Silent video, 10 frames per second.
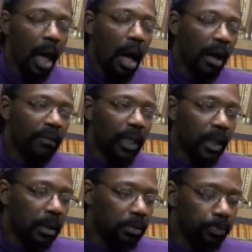of
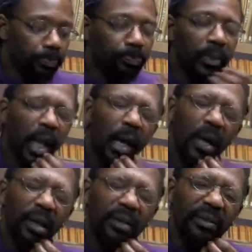um
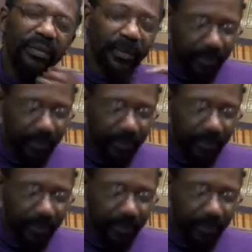of